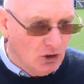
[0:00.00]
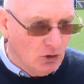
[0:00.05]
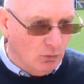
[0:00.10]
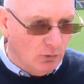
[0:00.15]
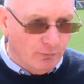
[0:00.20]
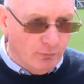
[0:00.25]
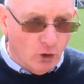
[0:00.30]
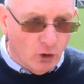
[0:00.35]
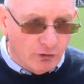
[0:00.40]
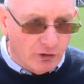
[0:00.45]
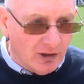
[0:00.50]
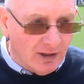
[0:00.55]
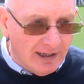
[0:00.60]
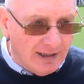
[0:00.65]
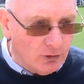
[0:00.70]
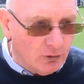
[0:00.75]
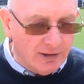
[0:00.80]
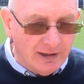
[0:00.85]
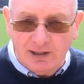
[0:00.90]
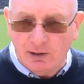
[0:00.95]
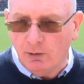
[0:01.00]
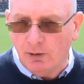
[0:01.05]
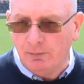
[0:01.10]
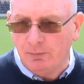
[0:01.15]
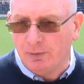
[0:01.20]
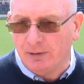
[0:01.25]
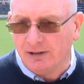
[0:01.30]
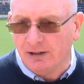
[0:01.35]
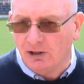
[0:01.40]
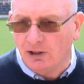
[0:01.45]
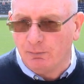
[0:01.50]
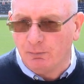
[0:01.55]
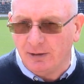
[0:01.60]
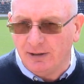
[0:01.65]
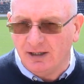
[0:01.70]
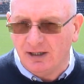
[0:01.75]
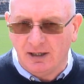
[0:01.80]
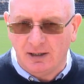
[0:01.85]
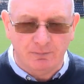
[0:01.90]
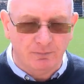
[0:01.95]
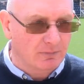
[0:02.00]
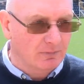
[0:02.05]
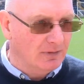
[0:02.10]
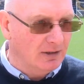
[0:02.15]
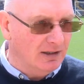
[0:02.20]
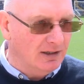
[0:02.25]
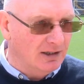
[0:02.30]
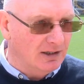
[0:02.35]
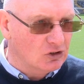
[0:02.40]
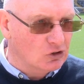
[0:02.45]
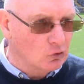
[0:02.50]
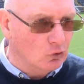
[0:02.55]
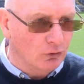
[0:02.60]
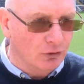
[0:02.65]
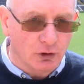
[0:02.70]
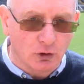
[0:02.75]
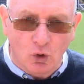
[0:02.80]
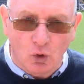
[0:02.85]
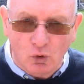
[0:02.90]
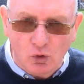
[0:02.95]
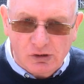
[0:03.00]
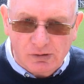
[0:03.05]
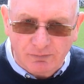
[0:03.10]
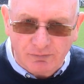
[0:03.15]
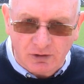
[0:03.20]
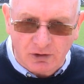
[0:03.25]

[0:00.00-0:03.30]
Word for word: We've not relied on any one particular player uh, scoring the goals.